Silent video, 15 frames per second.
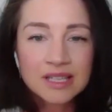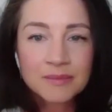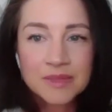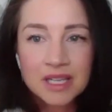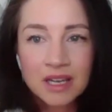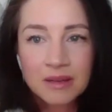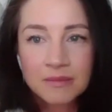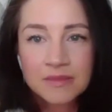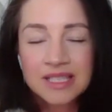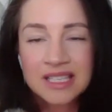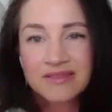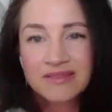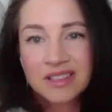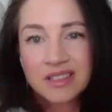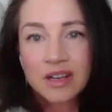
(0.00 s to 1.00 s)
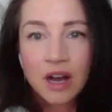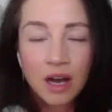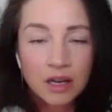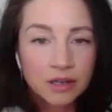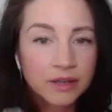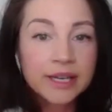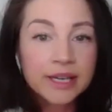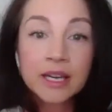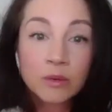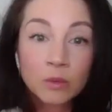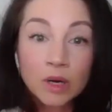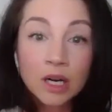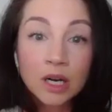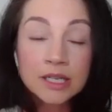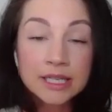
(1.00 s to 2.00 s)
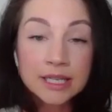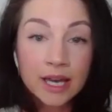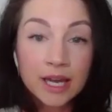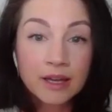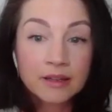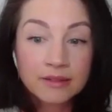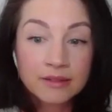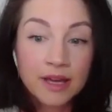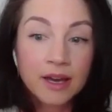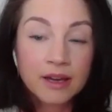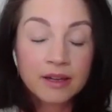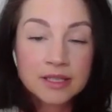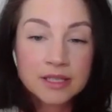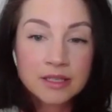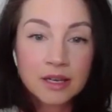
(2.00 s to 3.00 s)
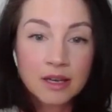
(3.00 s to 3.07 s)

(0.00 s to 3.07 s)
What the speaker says: sometimes even cautery can work to get that